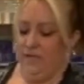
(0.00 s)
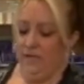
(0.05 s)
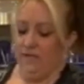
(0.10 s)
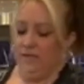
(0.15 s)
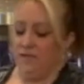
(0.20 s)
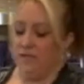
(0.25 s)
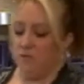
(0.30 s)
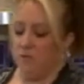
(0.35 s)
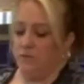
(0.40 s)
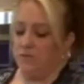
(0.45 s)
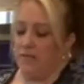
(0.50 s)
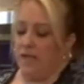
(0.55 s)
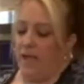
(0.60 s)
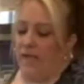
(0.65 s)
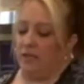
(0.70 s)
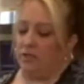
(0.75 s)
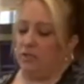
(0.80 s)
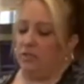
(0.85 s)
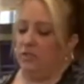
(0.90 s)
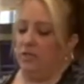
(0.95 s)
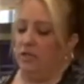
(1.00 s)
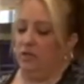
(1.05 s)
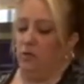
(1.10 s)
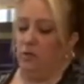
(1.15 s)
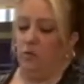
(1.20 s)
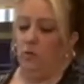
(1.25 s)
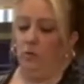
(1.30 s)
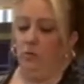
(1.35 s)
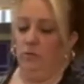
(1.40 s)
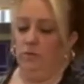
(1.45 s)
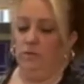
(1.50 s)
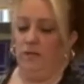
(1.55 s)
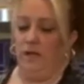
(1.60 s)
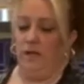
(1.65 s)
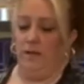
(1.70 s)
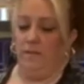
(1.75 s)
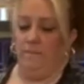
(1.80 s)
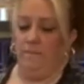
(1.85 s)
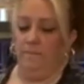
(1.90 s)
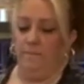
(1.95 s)
This was actually an old
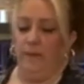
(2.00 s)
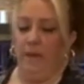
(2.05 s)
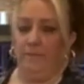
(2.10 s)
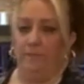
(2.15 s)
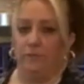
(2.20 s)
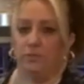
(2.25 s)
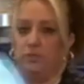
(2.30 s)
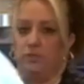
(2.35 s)
Pampered